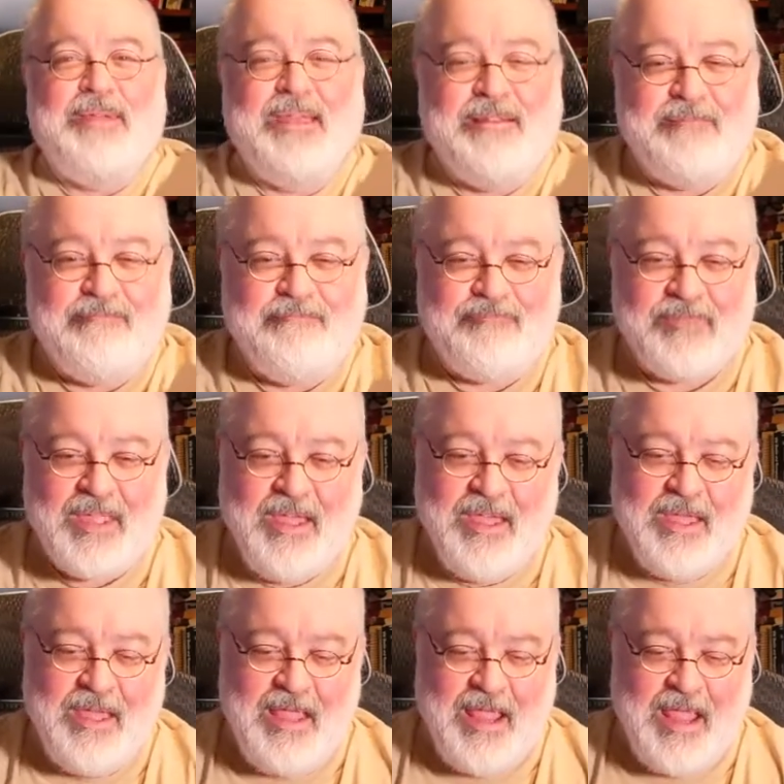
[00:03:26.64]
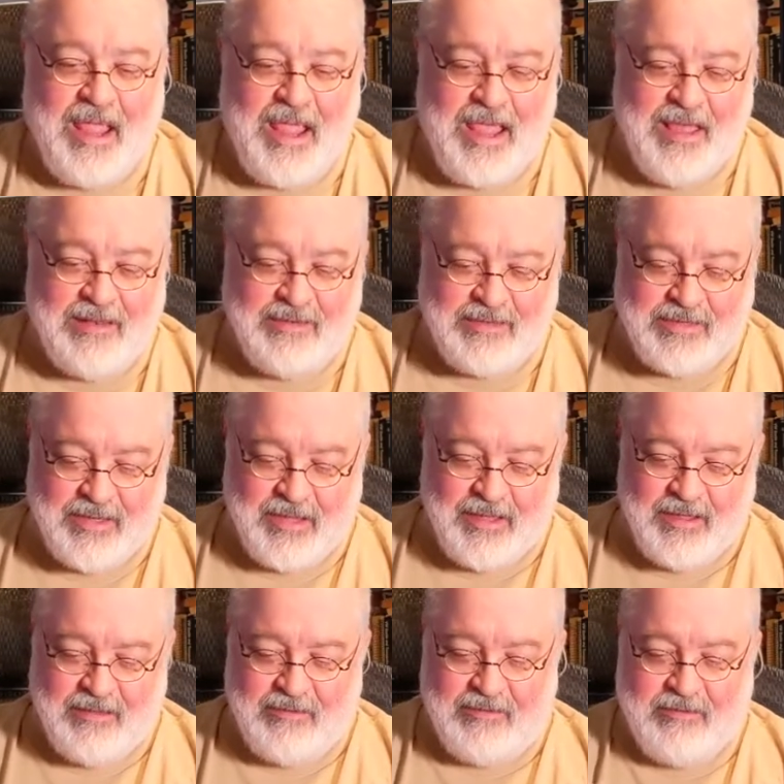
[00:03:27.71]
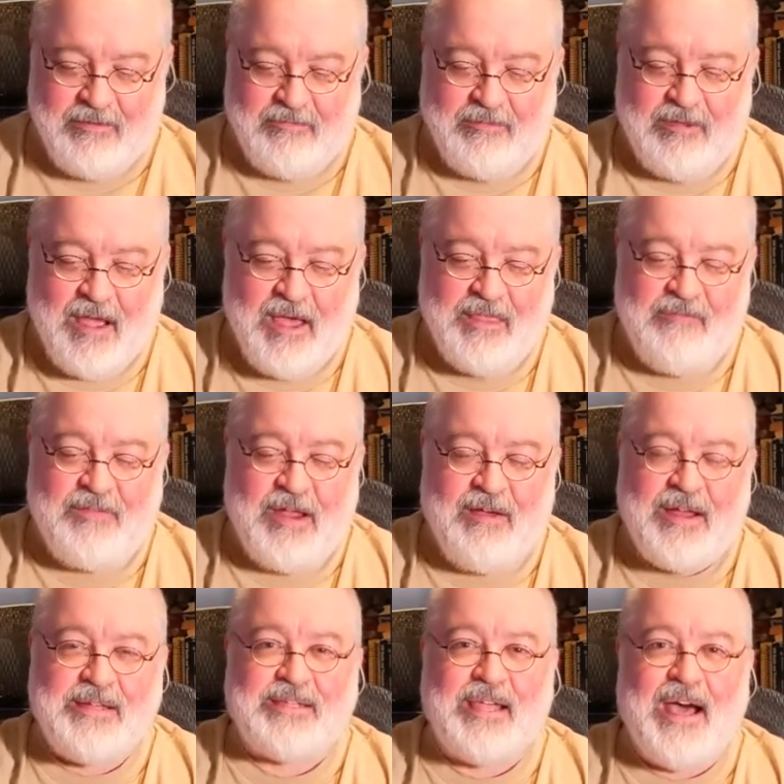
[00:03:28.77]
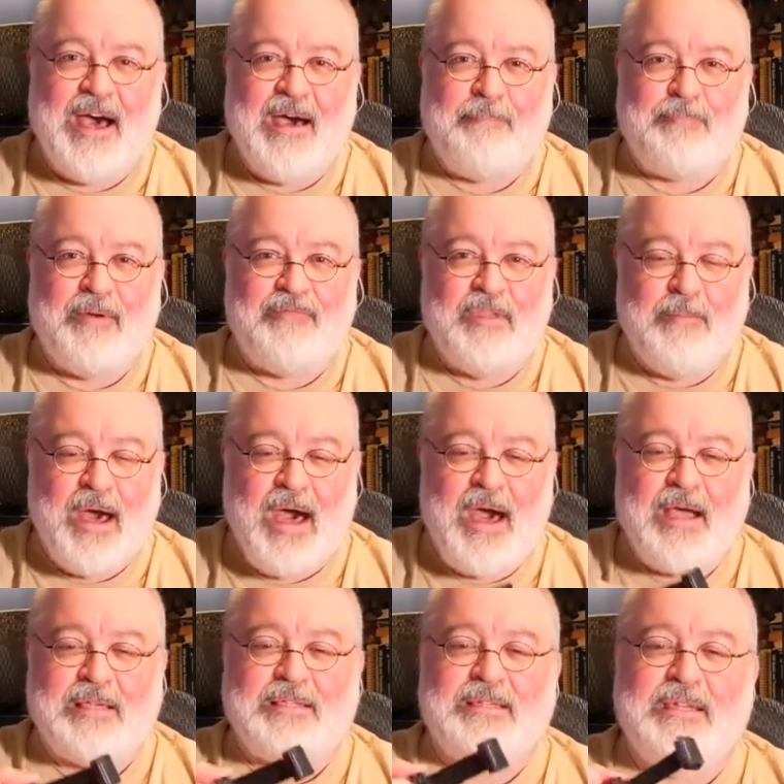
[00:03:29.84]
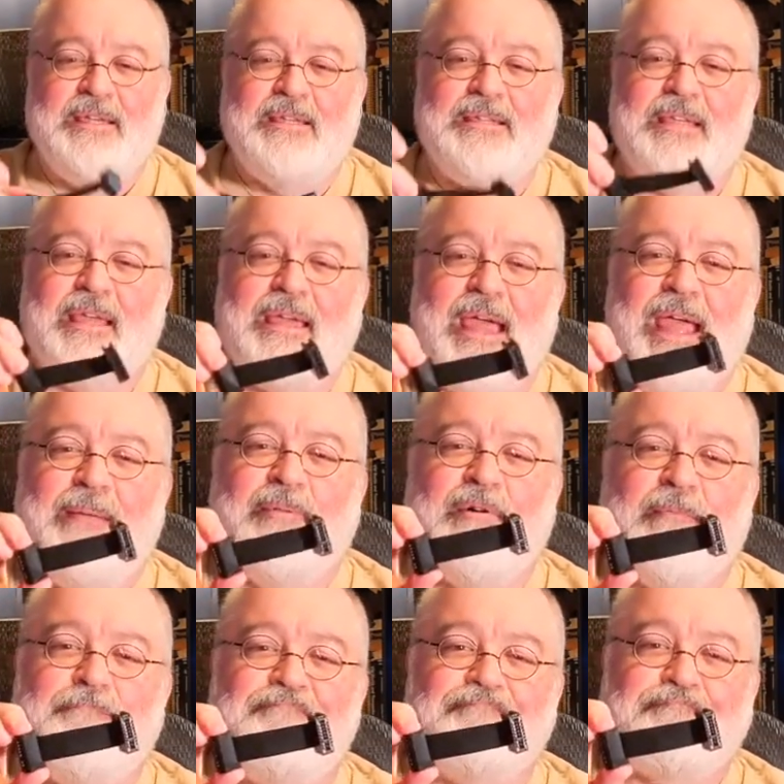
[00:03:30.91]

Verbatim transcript: in, and uh, on the very top of the box is a cable